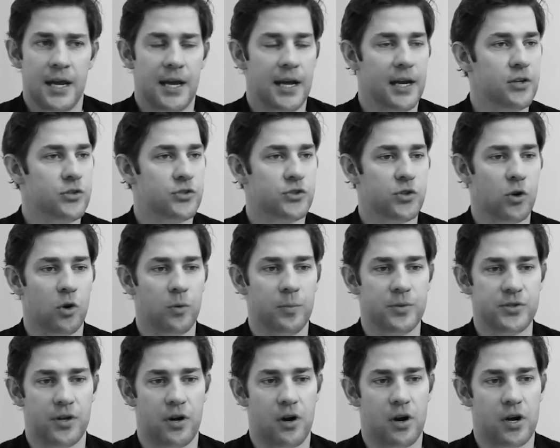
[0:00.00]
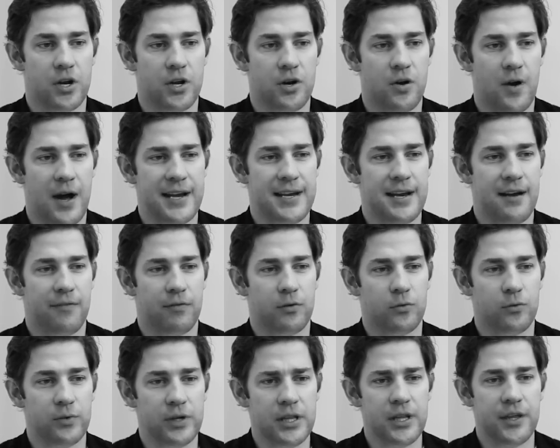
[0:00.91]
It is so bizarre. You know, I
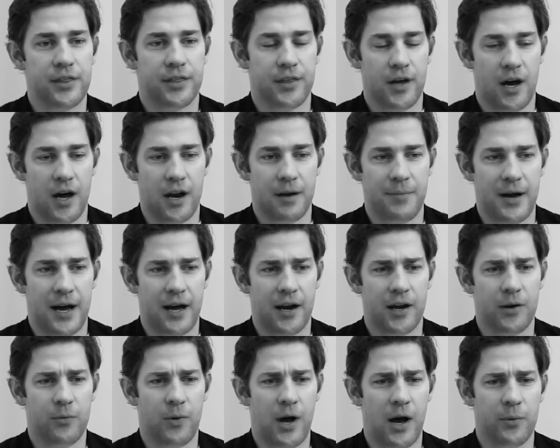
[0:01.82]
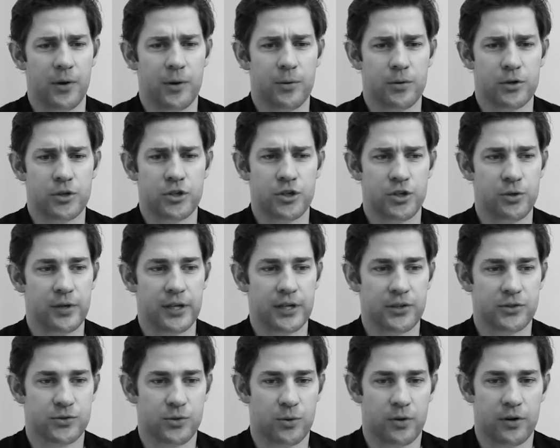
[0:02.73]
never really thought about it while we were
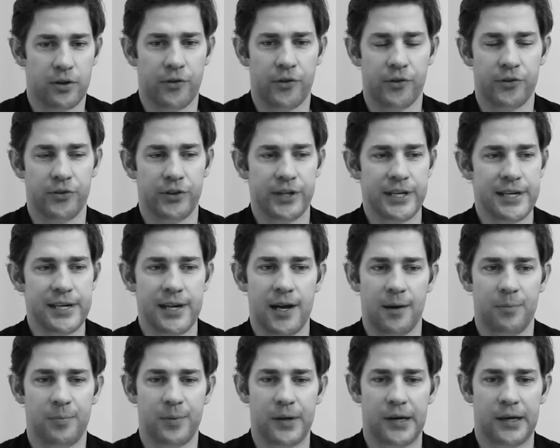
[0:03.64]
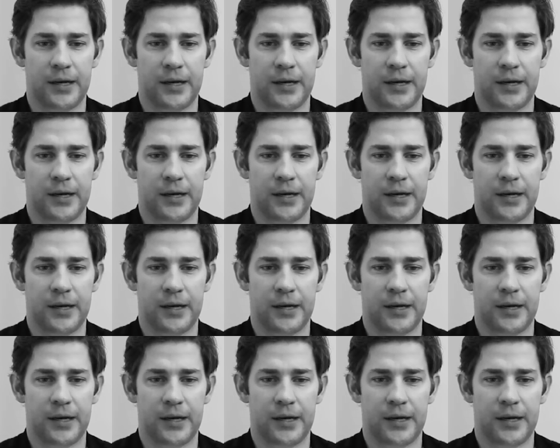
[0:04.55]
shooting sort of the lead up